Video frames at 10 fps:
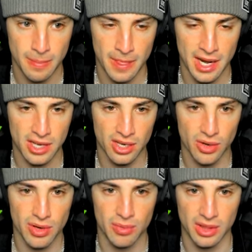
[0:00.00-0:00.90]
And I could
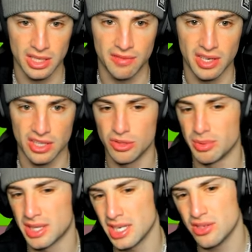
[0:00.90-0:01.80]
go in with Leafeon too,
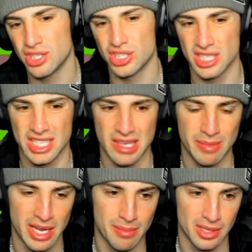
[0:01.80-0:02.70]
but then you could just
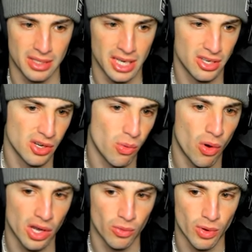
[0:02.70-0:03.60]
intimidate me. I could go
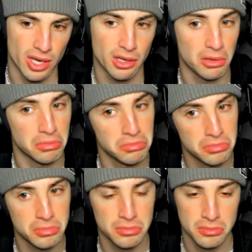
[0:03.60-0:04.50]
Walking Wake here
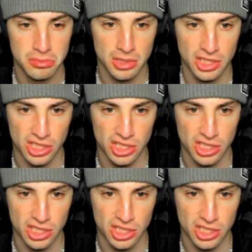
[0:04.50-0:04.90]
and